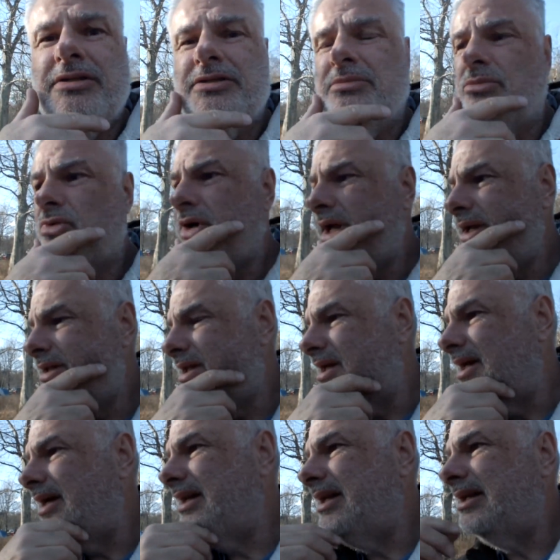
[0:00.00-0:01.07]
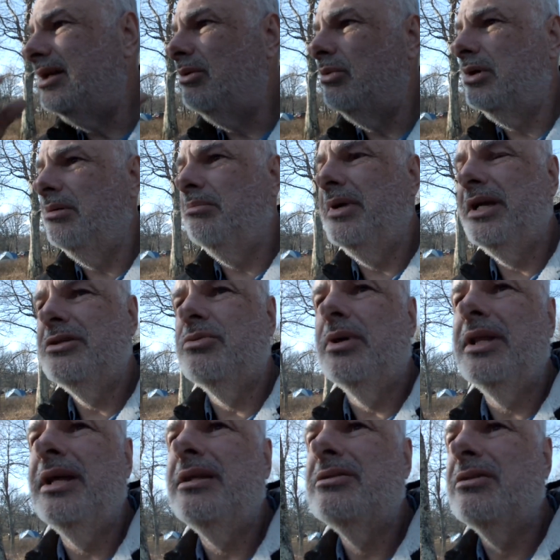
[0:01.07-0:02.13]
of some rain tonight and I don't want to mess
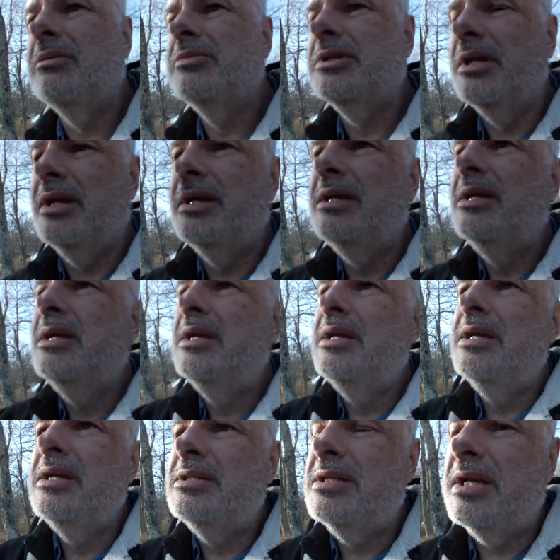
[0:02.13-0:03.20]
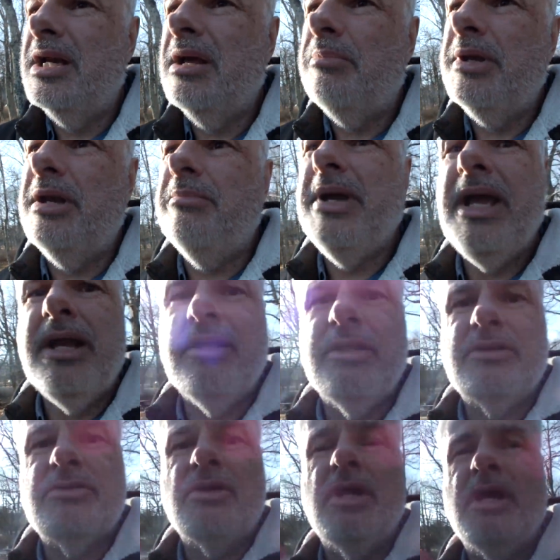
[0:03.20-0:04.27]
with it, so I'm just going to set it up in the back of the
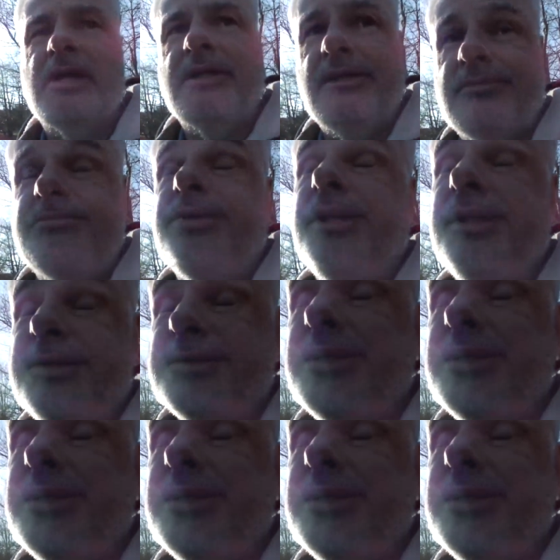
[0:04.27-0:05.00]
truck. Plus